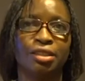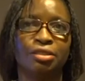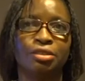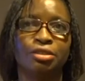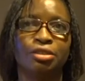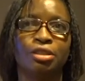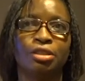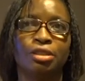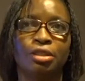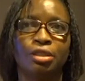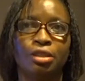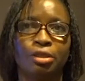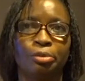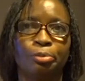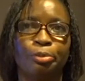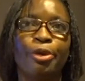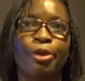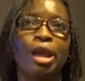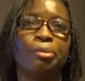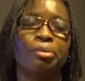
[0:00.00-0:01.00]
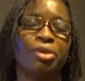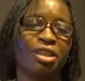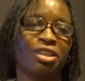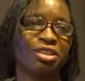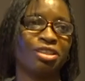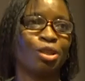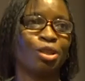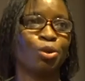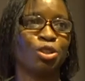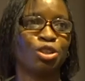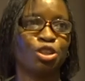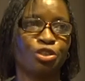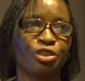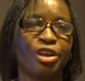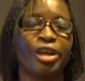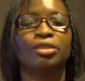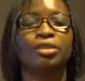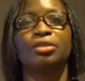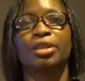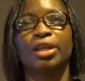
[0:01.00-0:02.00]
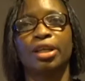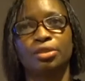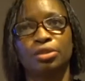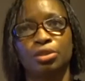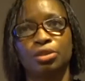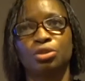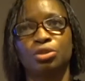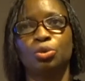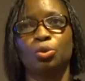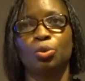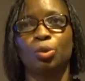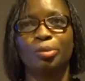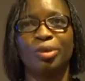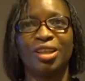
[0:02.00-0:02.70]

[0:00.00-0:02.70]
the Prime Minister was trying to get us home,